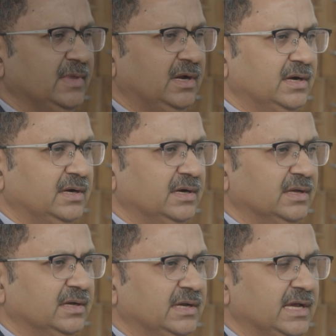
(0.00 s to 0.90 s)
and
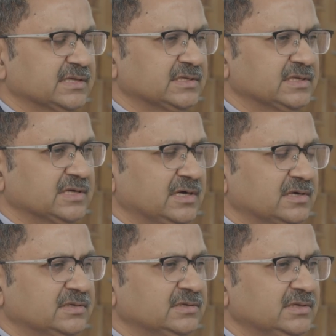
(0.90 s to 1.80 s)
uh, as a
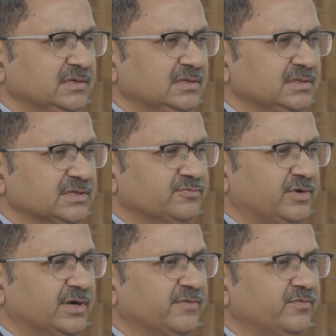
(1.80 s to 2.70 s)
result, this
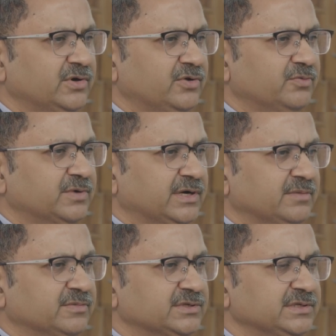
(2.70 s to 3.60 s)
wonderful tube
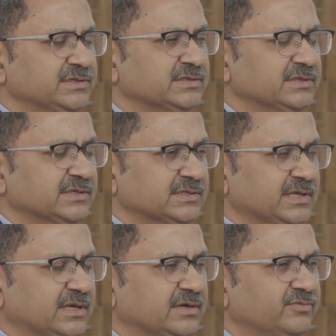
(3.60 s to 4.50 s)
cutting machine is
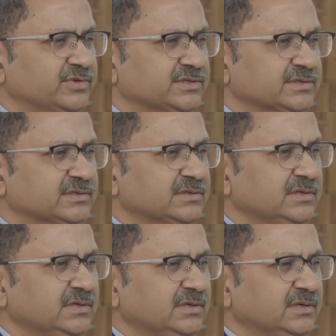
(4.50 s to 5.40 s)
there which is
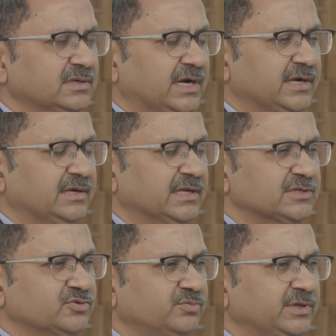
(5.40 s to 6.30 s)
right
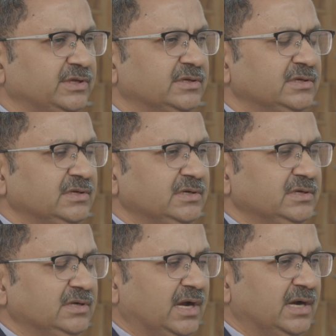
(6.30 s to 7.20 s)
next to me
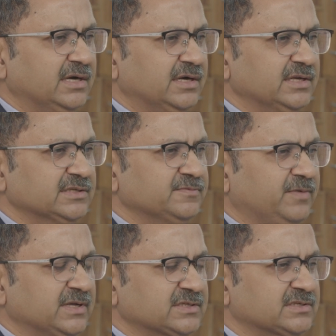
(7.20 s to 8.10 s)
and it is
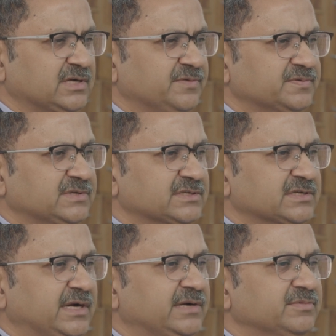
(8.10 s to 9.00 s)
first of
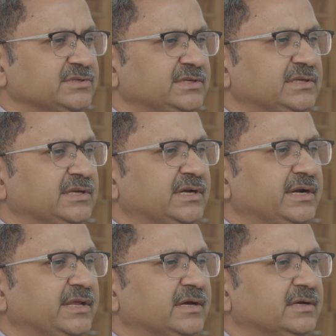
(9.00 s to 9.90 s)
such kind machine in
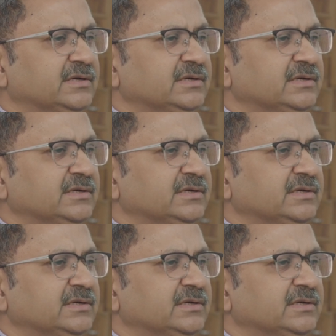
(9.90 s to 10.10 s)
India